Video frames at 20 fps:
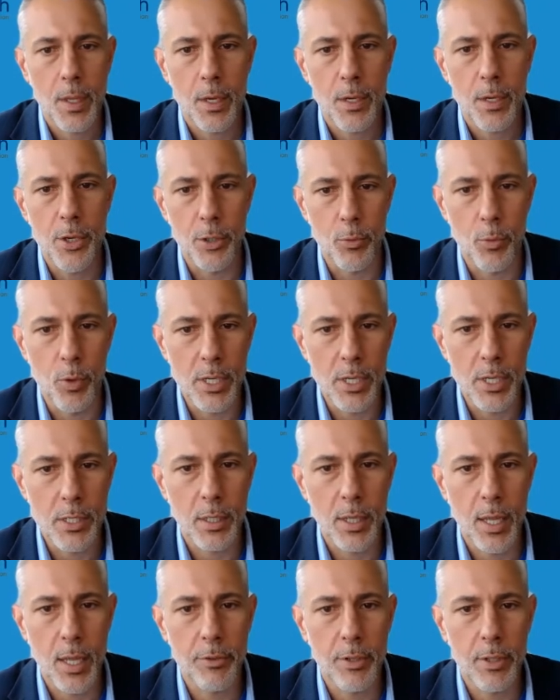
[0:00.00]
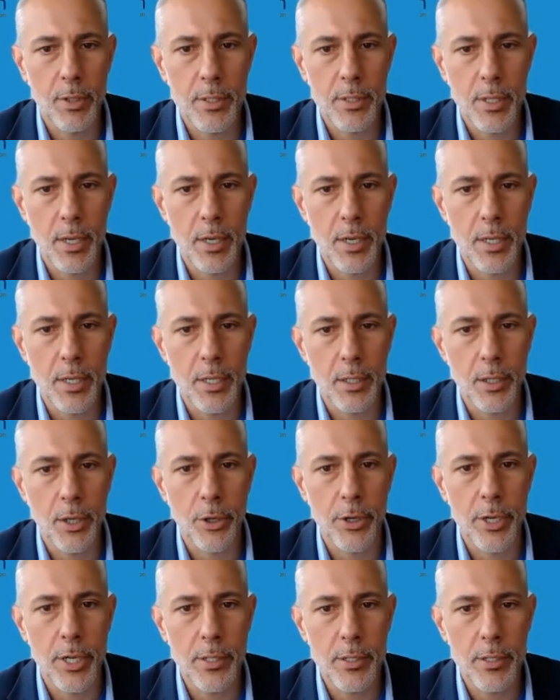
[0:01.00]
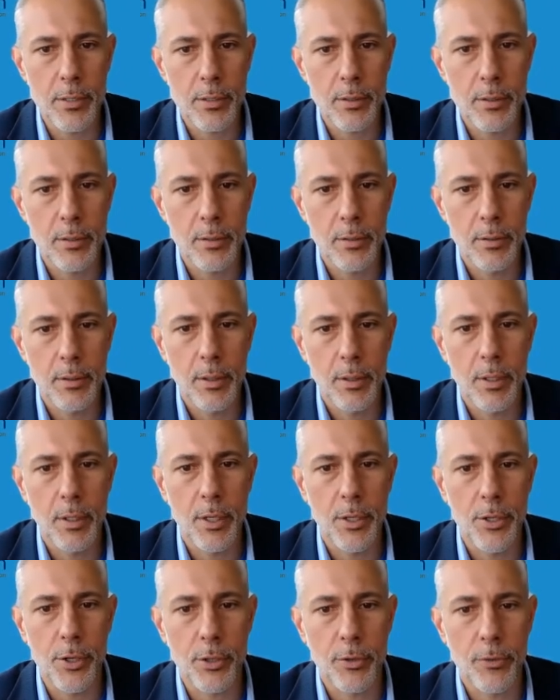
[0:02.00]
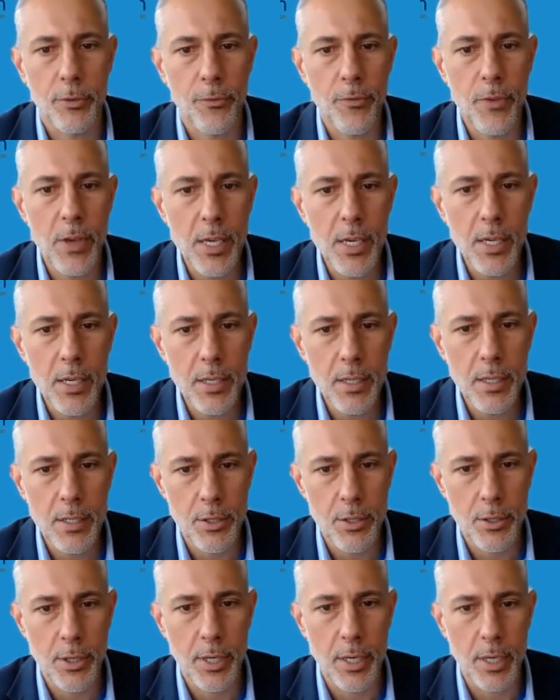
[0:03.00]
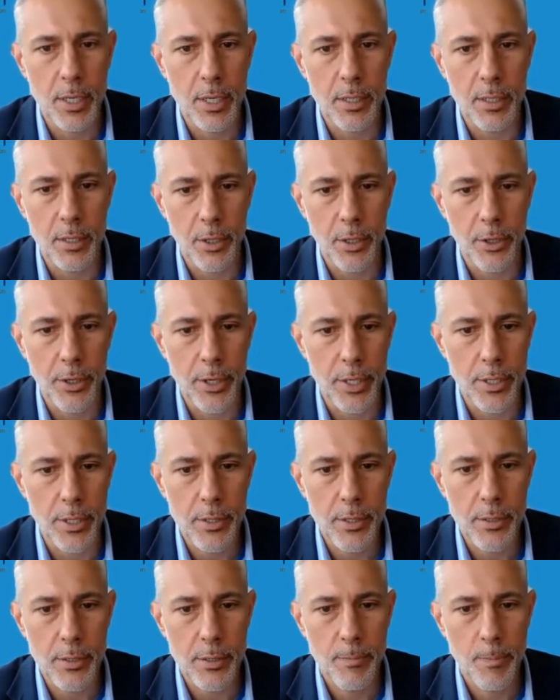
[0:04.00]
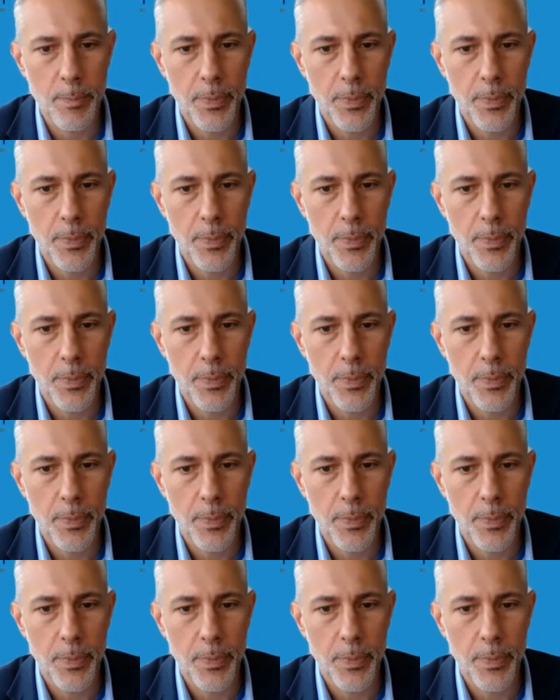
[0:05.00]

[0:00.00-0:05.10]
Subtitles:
your risk level is going to increase, your fees are going to increase,